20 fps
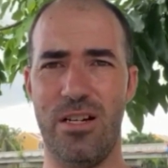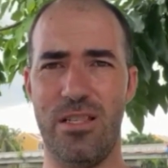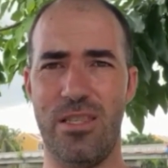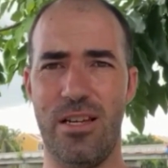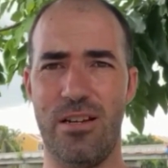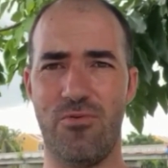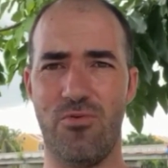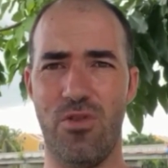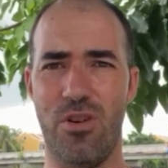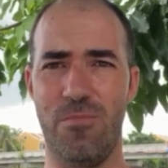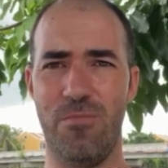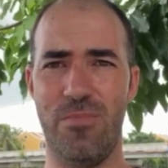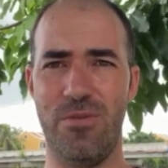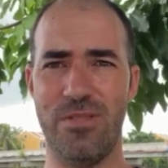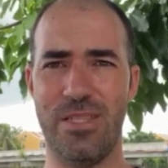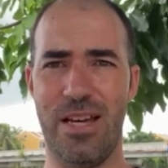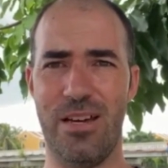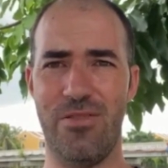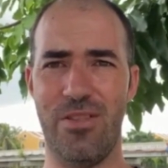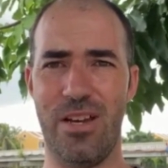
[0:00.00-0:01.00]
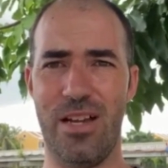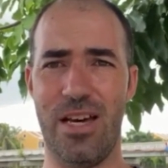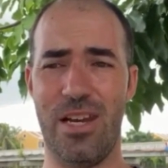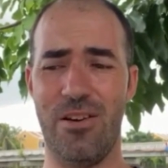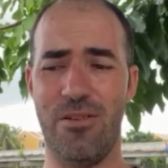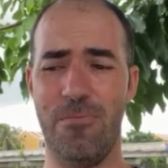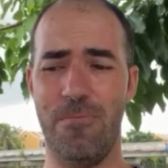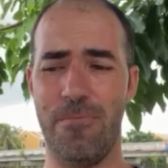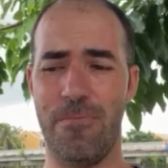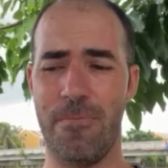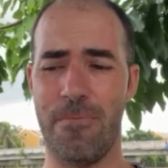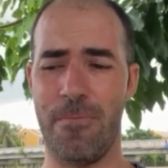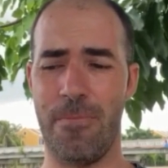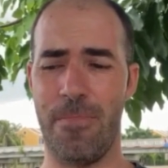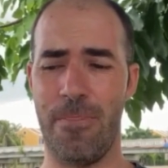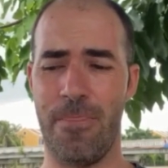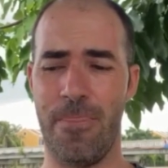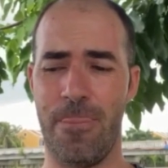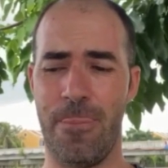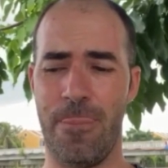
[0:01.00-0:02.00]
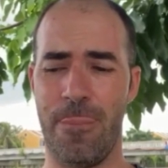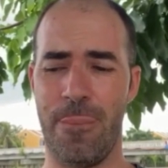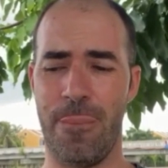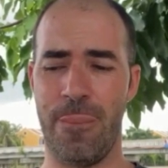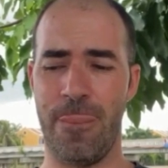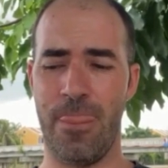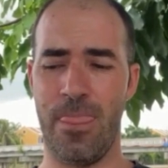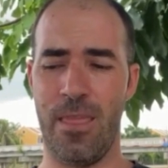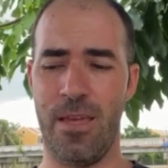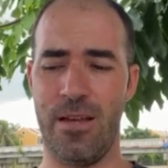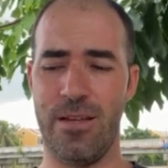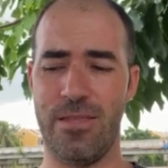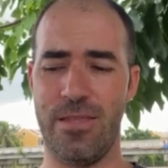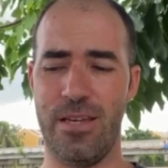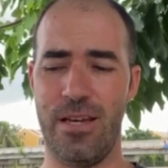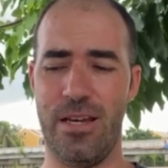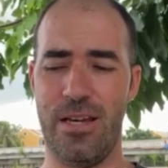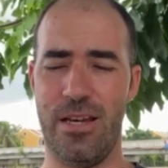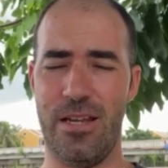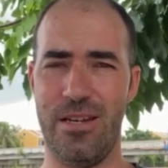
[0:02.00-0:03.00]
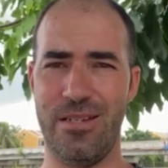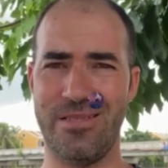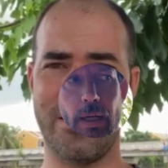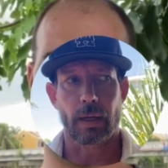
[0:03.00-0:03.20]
their drop down the ladder. Then